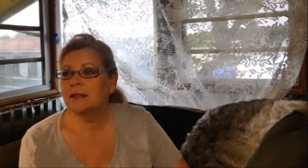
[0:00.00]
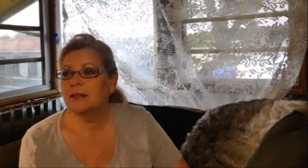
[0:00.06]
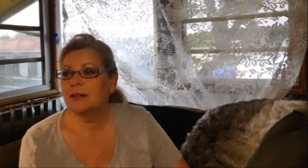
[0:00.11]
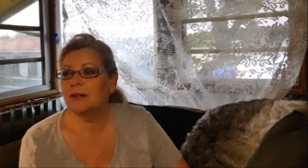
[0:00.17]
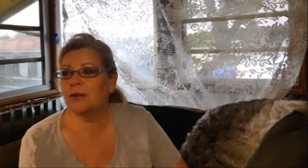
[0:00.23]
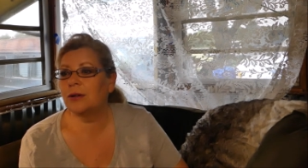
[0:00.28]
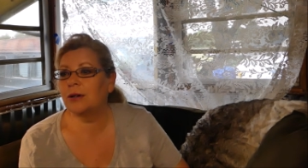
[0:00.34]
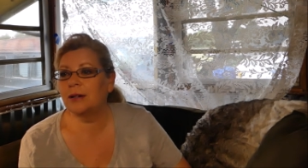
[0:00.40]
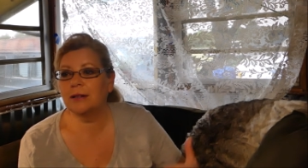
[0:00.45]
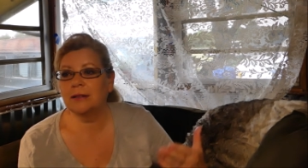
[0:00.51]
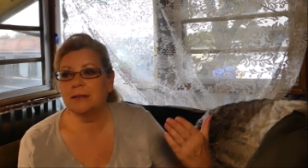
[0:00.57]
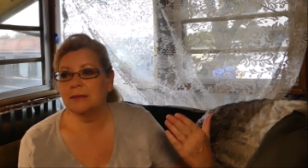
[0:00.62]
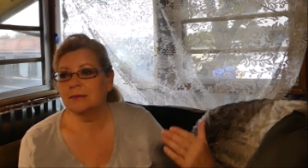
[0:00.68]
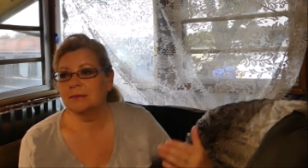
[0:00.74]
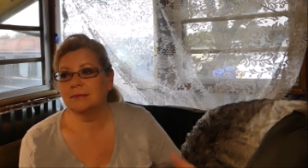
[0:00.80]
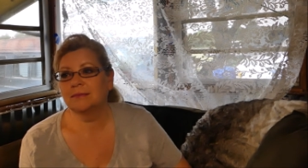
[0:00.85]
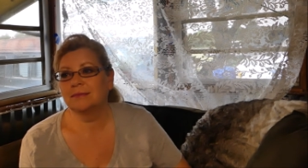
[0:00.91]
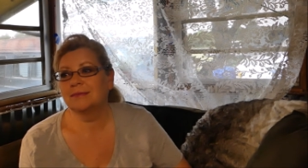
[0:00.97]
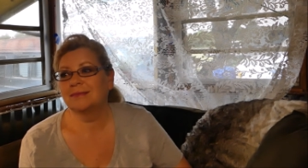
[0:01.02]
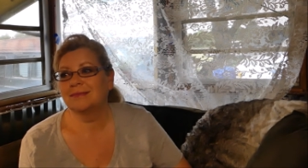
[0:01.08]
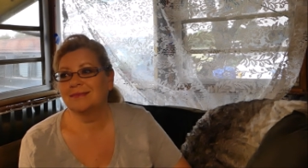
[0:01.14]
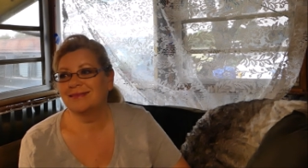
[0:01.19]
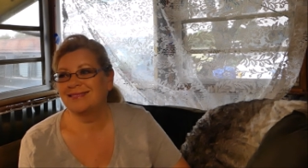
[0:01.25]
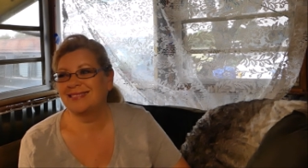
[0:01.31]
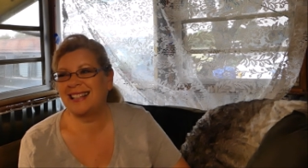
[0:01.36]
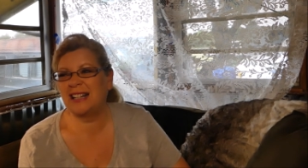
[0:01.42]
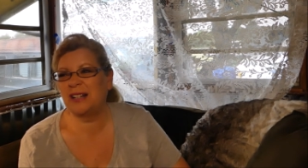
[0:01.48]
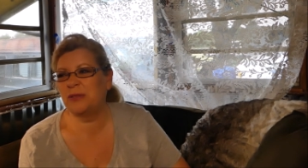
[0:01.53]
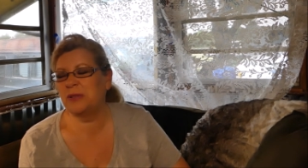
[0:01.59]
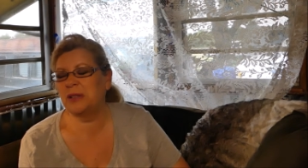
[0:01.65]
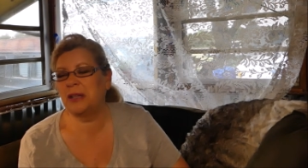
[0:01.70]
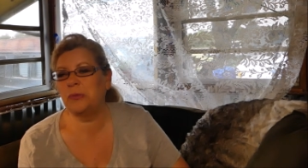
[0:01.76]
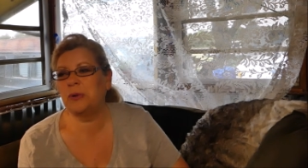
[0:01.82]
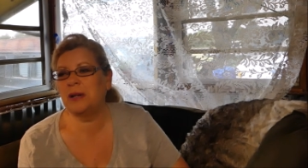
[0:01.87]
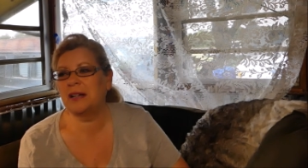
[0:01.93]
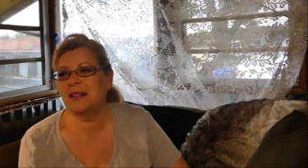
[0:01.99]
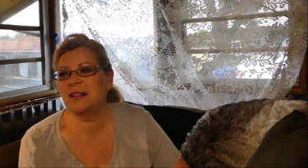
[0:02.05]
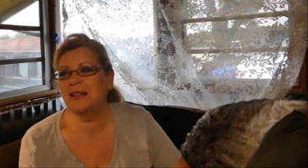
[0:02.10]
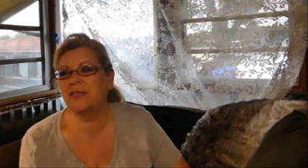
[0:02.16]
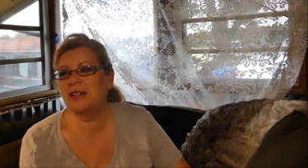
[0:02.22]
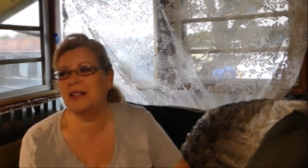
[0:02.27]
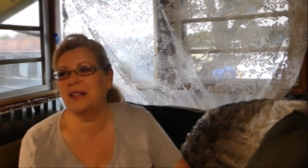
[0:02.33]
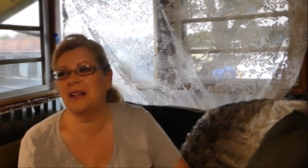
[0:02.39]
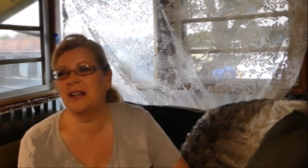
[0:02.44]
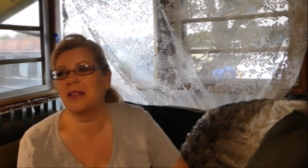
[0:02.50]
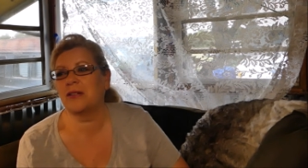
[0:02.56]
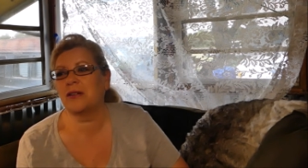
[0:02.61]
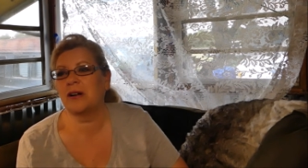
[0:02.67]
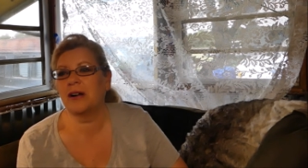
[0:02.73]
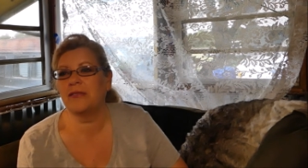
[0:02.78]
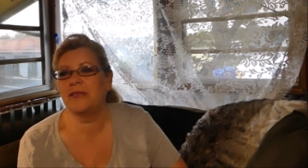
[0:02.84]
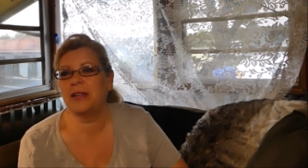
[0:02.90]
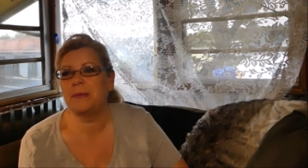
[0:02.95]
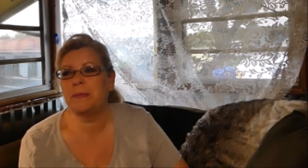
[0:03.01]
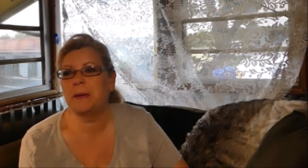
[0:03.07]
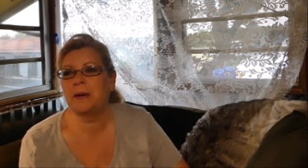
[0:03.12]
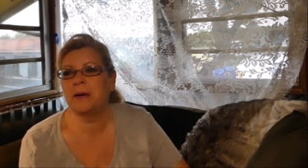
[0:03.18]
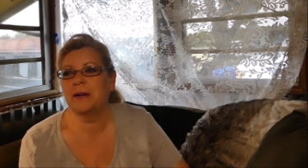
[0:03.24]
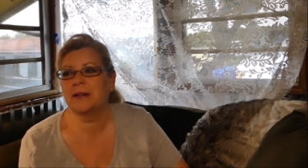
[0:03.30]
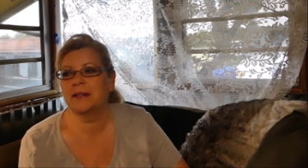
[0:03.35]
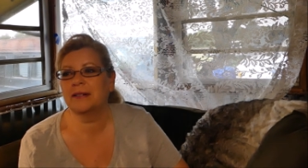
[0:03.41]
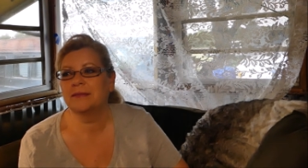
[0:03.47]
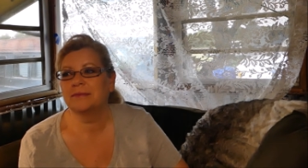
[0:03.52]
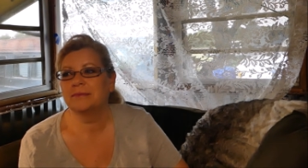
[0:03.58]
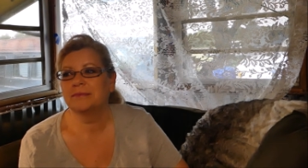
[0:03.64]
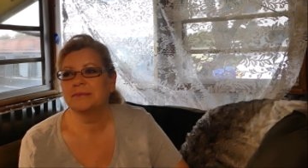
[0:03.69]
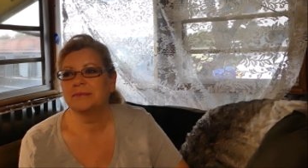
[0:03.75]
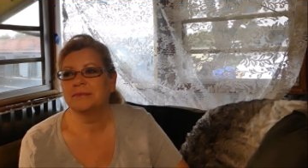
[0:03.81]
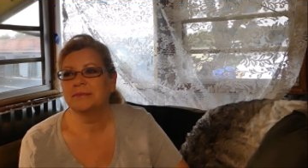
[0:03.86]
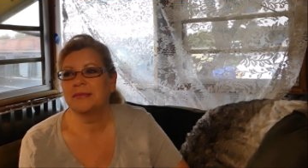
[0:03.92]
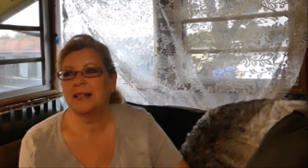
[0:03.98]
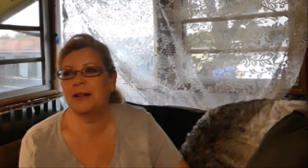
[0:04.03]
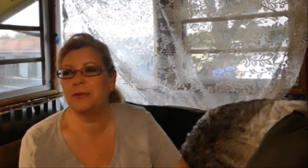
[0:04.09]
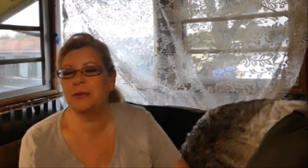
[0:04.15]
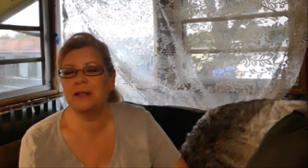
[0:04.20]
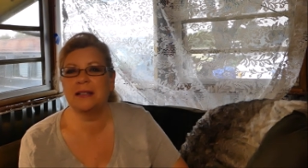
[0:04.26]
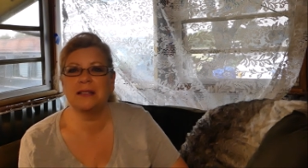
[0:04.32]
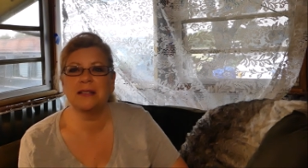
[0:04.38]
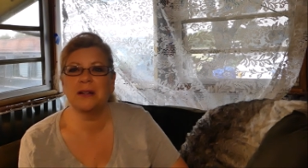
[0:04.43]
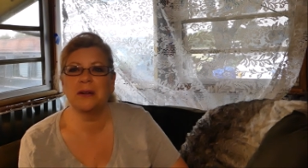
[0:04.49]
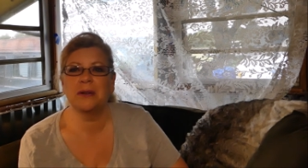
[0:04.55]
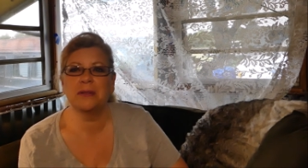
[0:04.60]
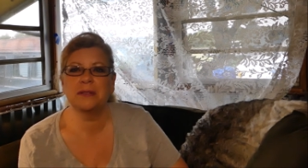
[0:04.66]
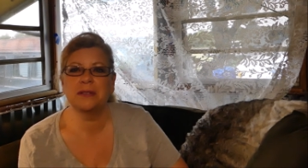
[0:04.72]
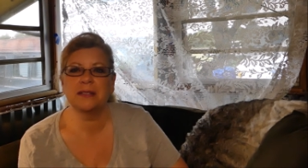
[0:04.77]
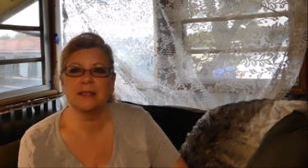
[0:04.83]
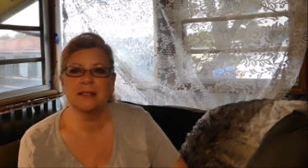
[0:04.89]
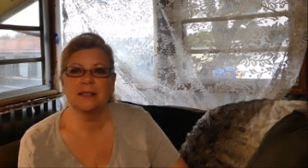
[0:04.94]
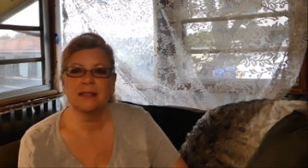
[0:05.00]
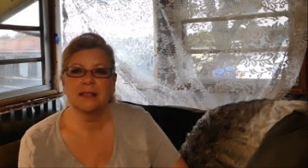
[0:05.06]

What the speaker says: Or I don't really want to live in another RV park. I really don't.